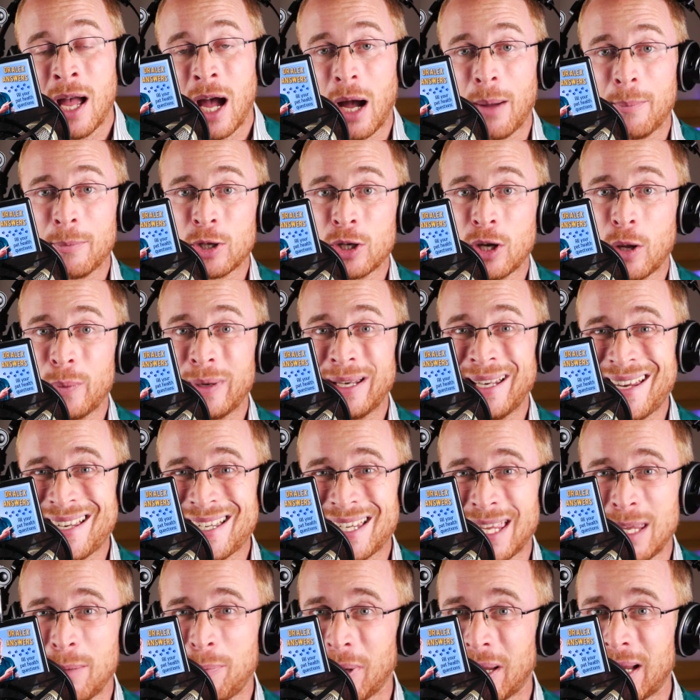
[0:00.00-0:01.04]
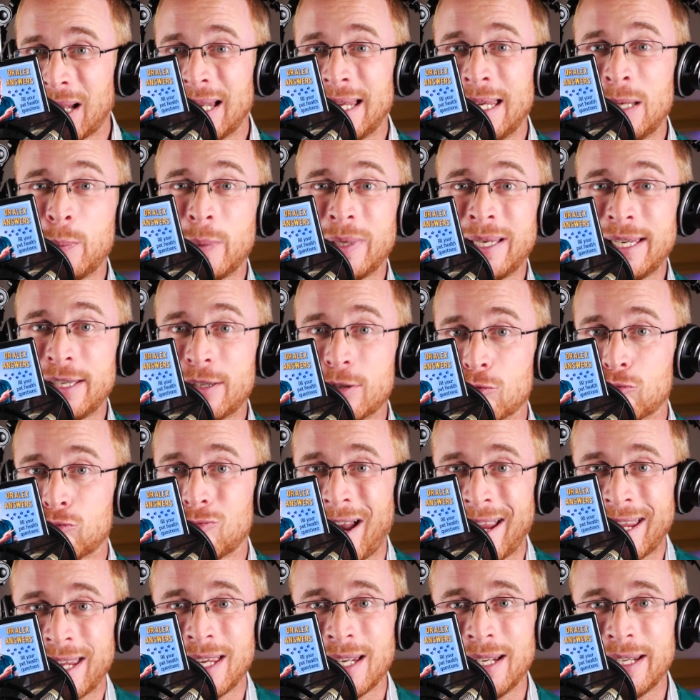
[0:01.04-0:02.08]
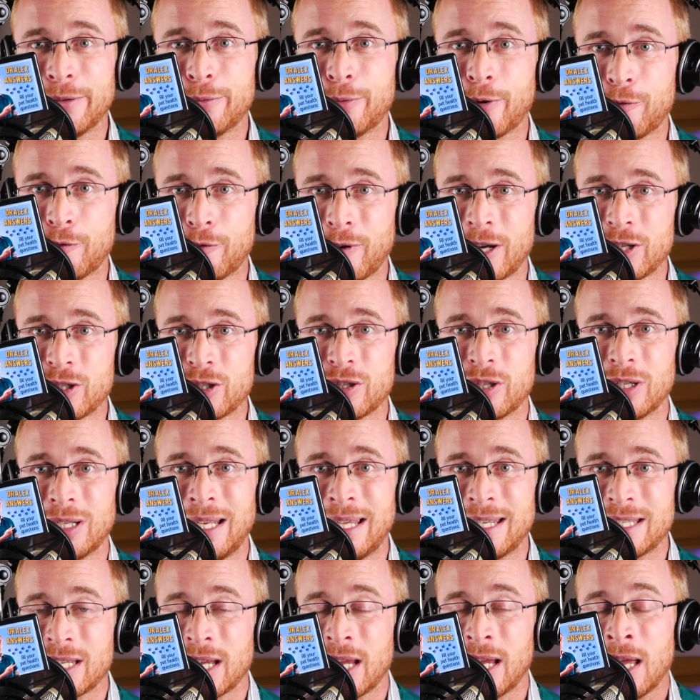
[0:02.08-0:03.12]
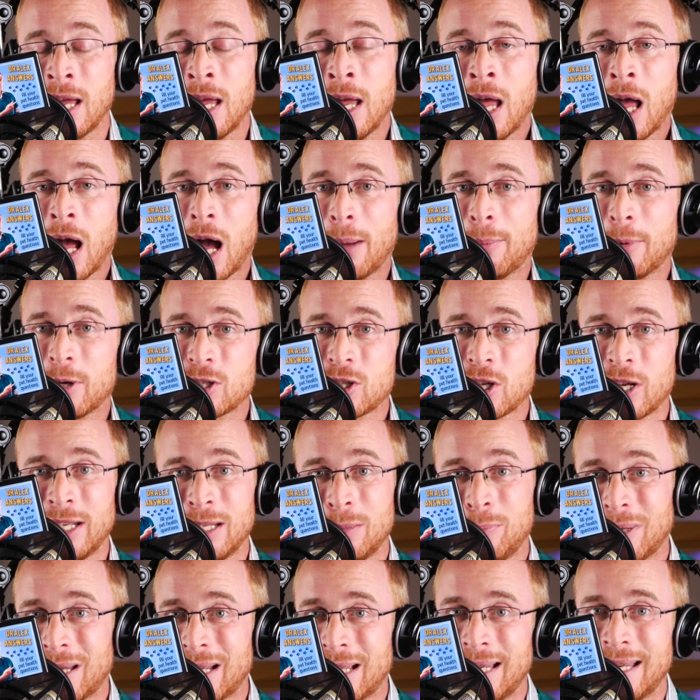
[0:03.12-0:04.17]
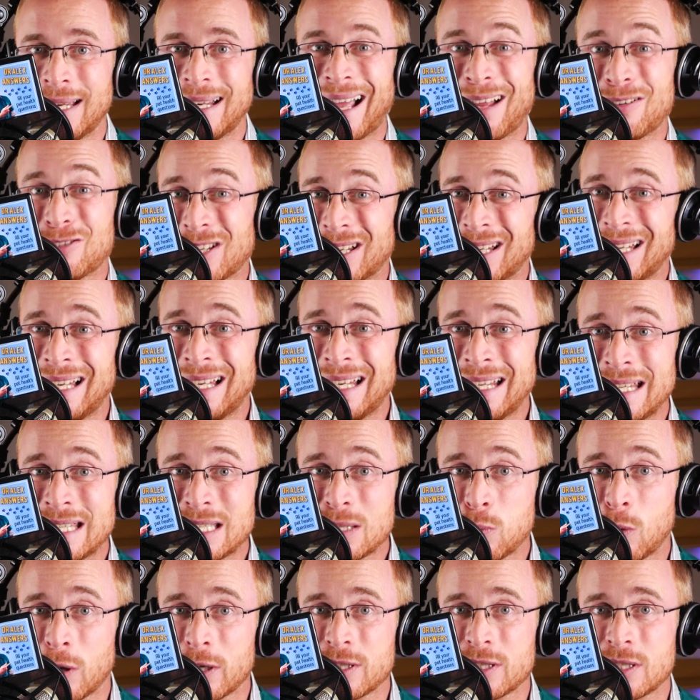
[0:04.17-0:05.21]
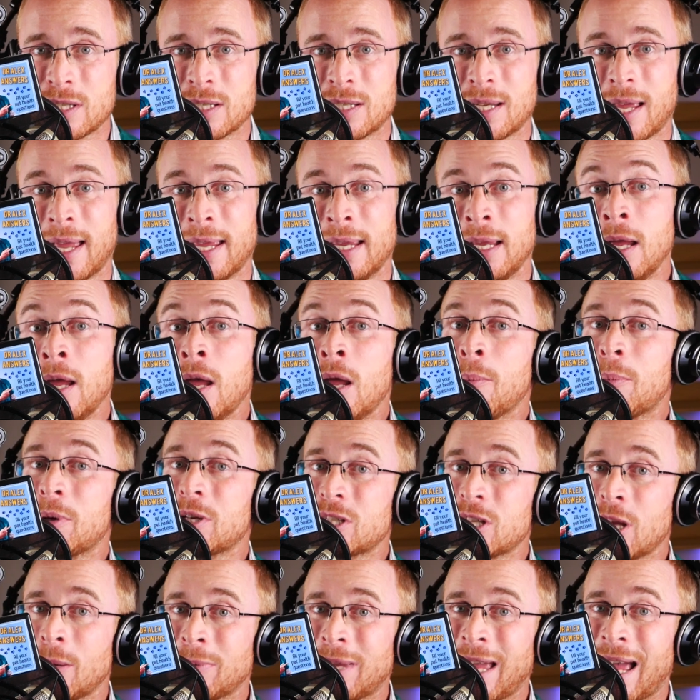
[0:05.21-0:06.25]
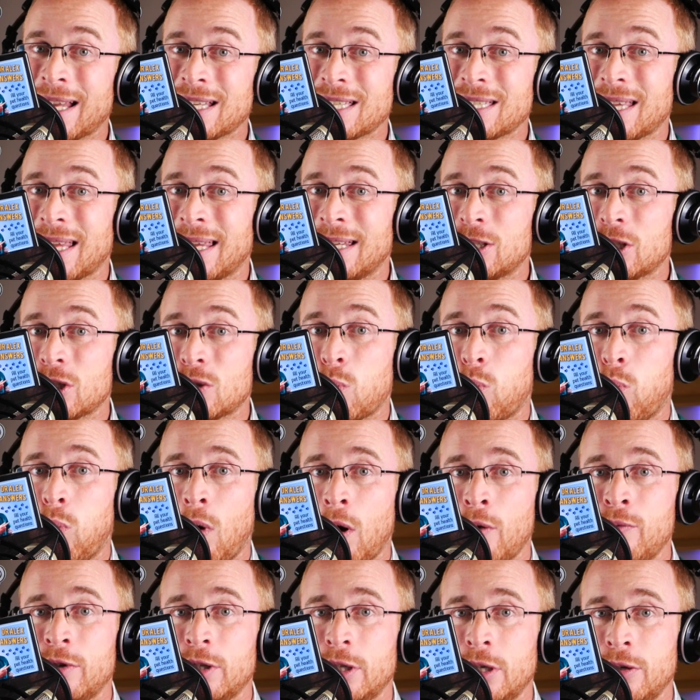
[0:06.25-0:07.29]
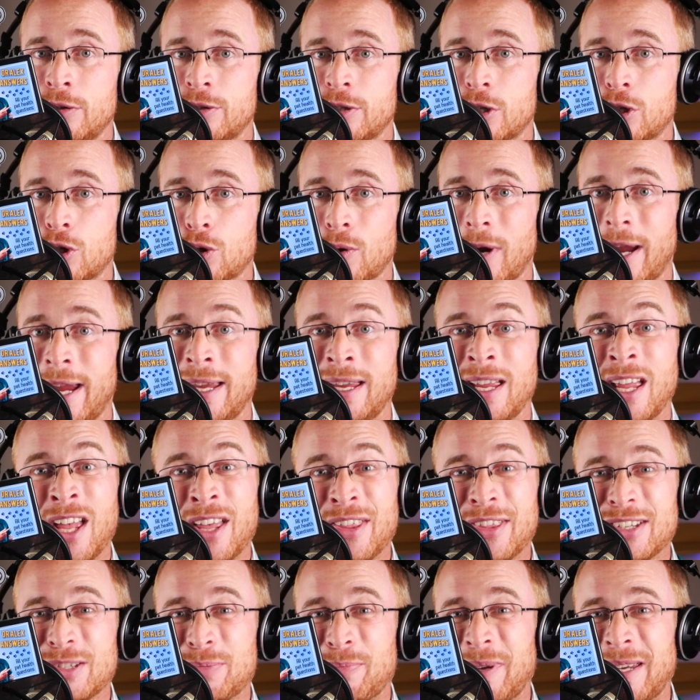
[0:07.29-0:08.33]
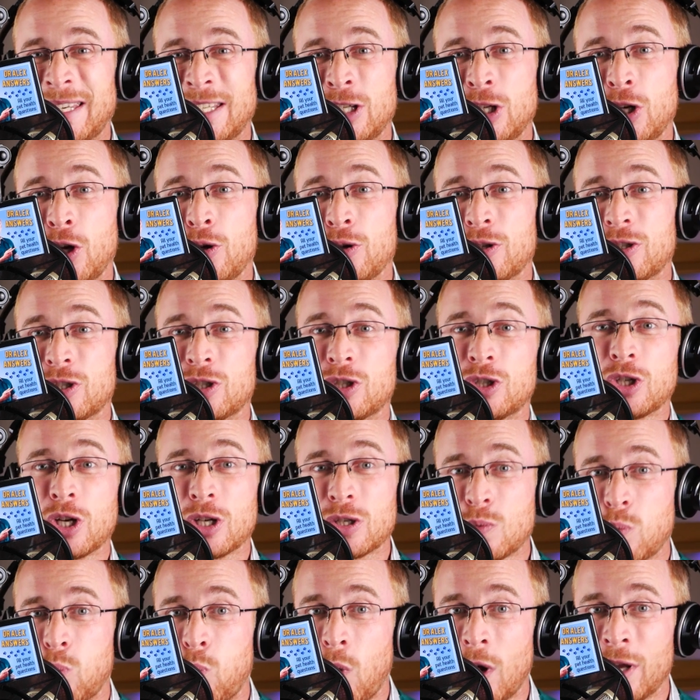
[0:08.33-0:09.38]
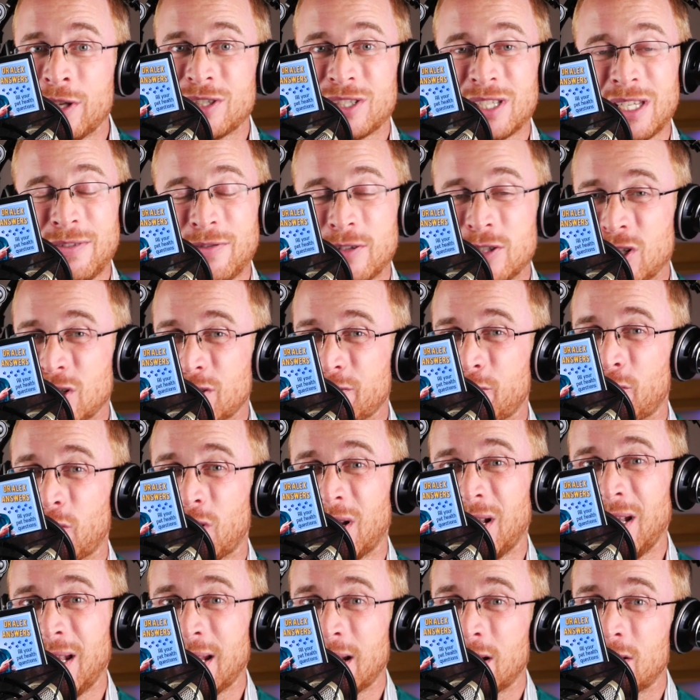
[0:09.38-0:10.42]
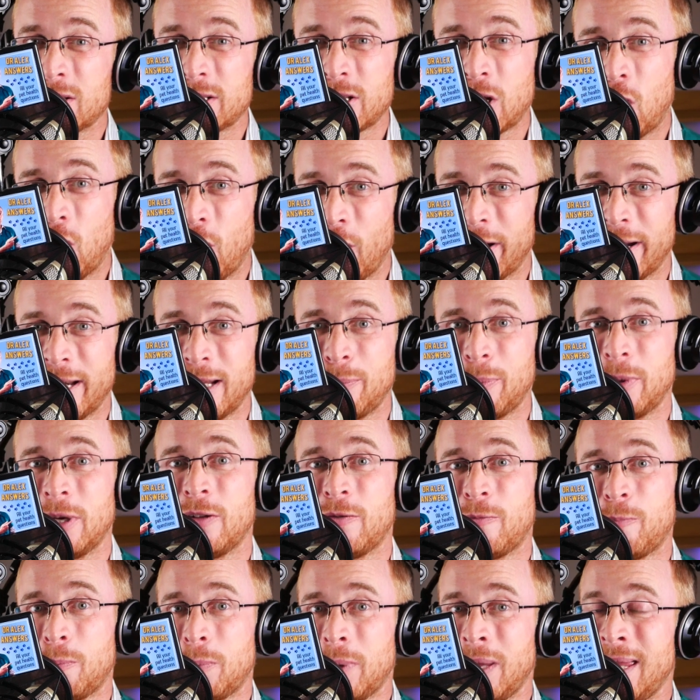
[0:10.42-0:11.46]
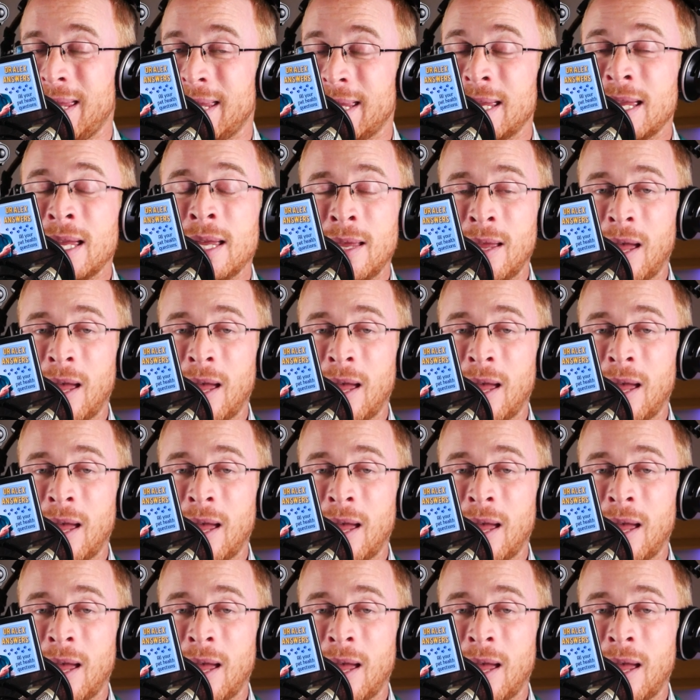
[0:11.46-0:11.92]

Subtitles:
You know, we need to keep it clean. We need to regularly refresh the litter. I'd certainly be cleaning out at least once a day. But some cats, they just won't use a tray that's been used just once, even just for a little tiny bit of pee.